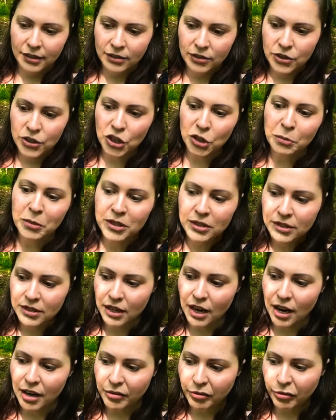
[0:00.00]
stupid
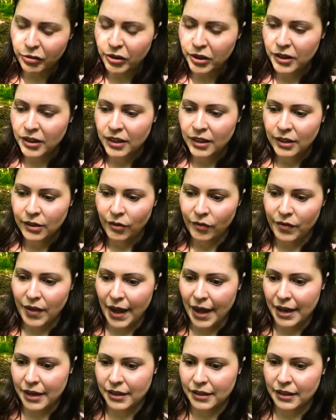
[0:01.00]
stuff,
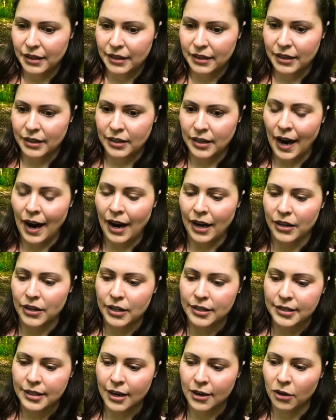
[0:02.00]
then yeah,
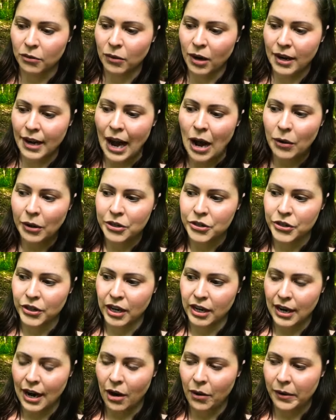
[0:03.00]
it's gonna run out and you're
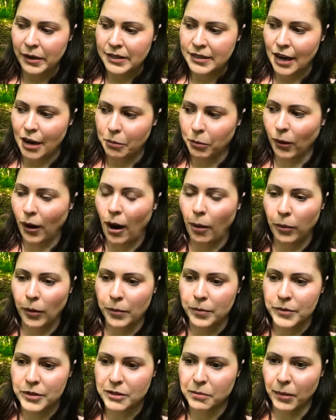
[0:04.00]
gonna always have
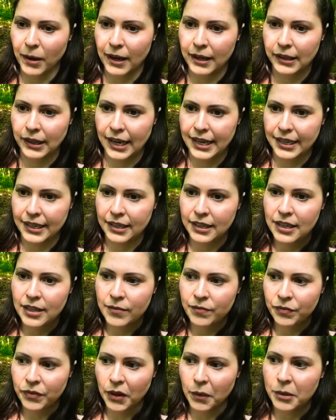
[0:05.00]
problems. But like
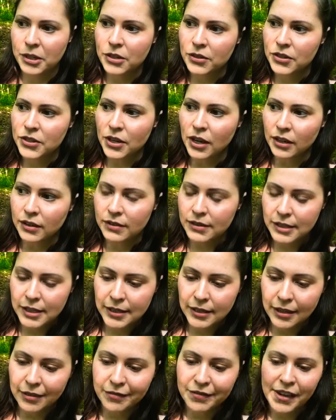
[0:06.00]
when you start
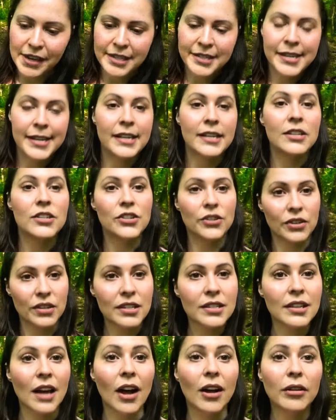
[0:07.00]
investing in
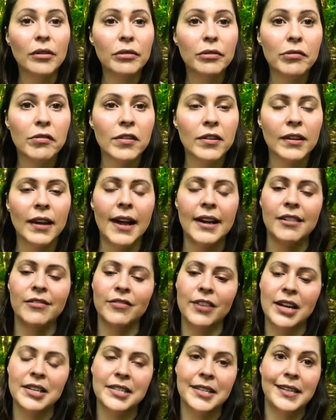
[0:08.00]
yourself and
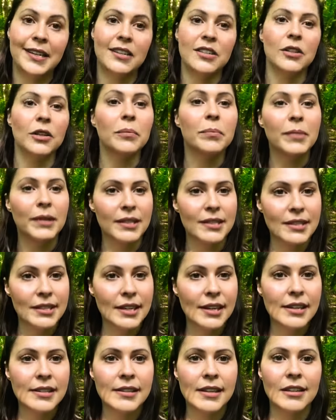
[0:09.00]
investing in your
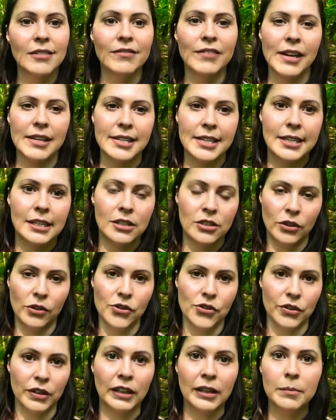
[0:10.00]
business and investing in your
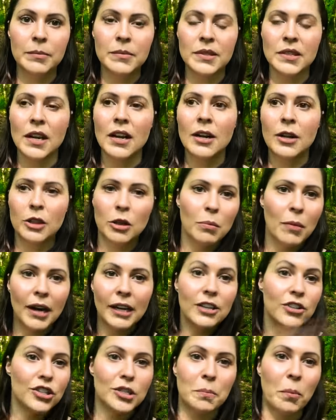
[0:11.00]
dreams, the money
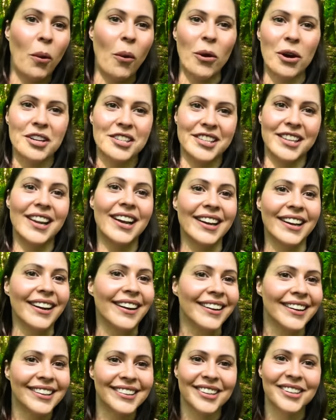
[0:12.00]
just pours in.
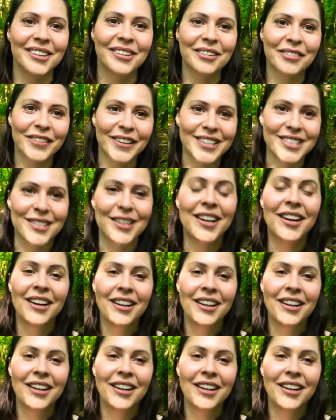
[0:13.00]
Like the universe